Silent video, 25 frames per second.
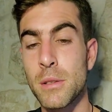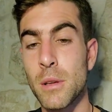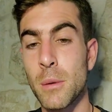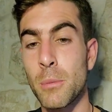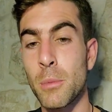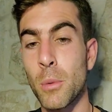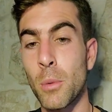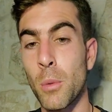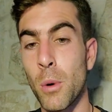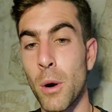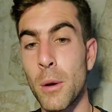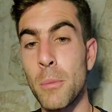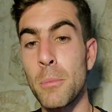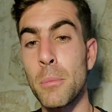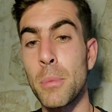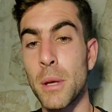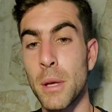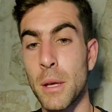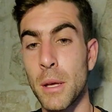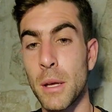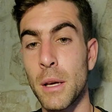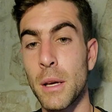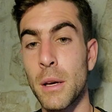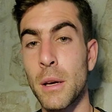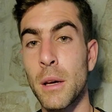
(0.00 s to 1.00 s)
Number one
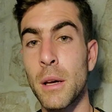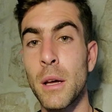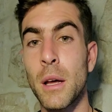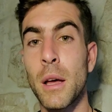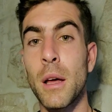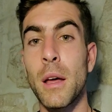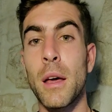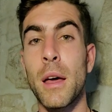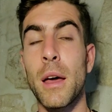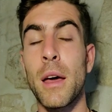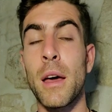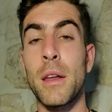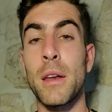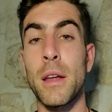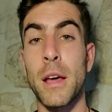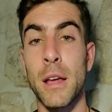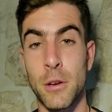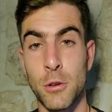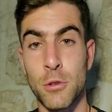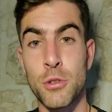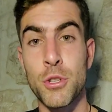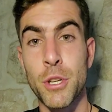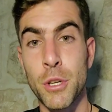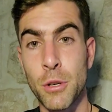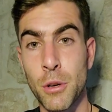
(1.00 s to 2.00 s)
being an
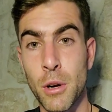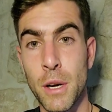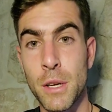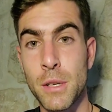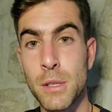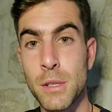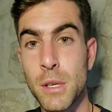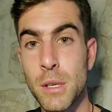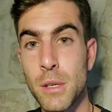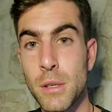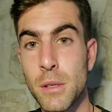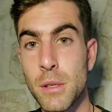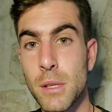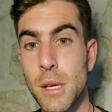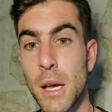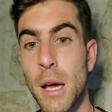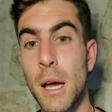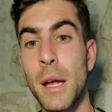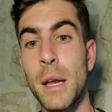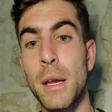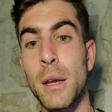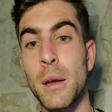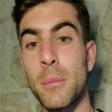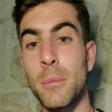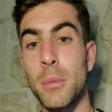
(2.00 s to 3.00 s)
energy crisis,
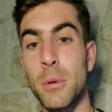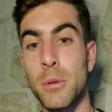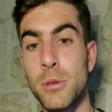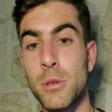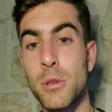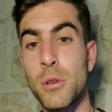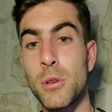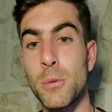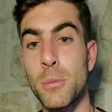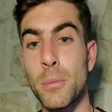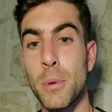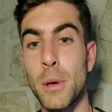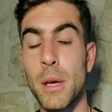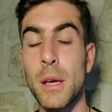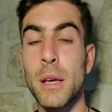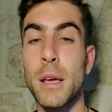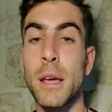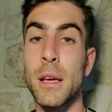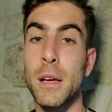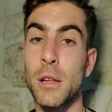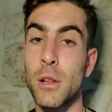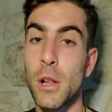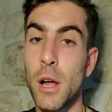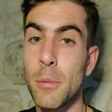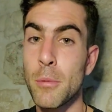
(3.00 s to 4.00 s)
and number two being
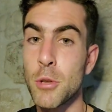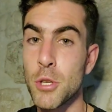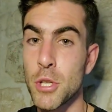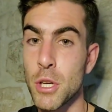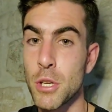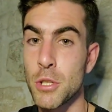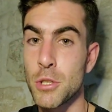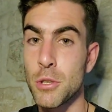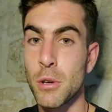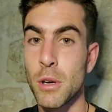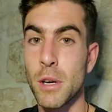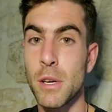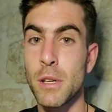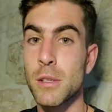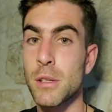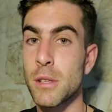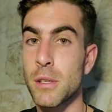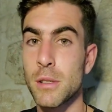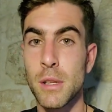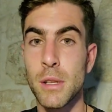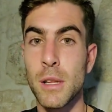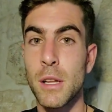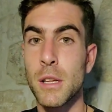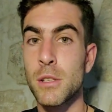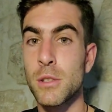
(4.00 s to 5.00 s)
a climate change
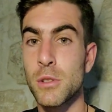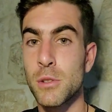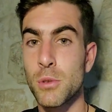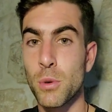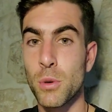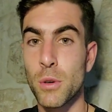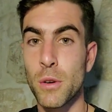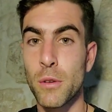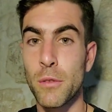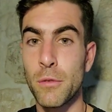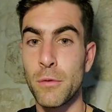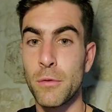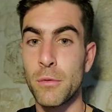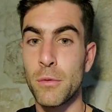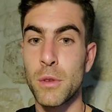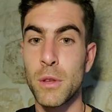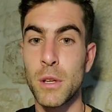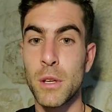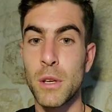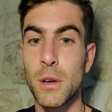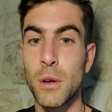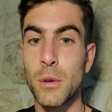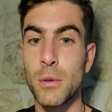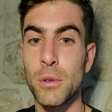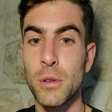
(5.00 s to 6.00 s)
crisis. And that's sort of,
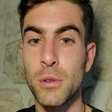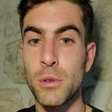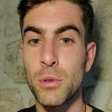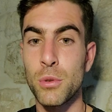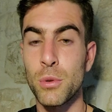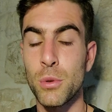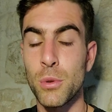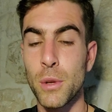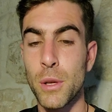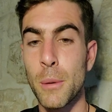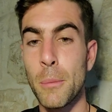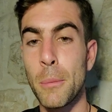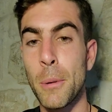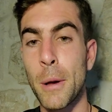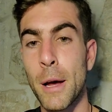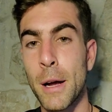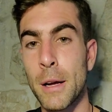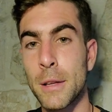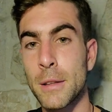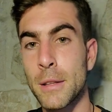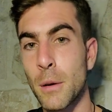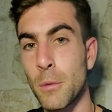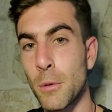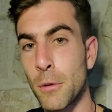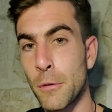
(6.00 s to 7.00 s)
the dual
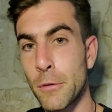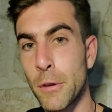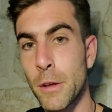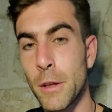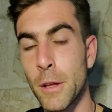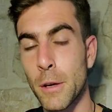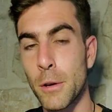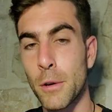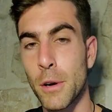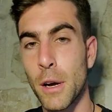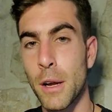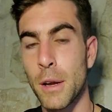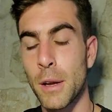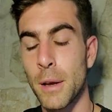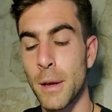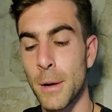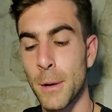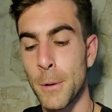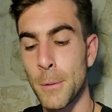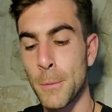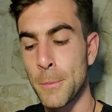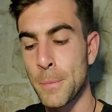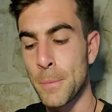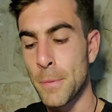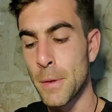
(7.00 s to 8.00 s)
impact that we're feeling right now.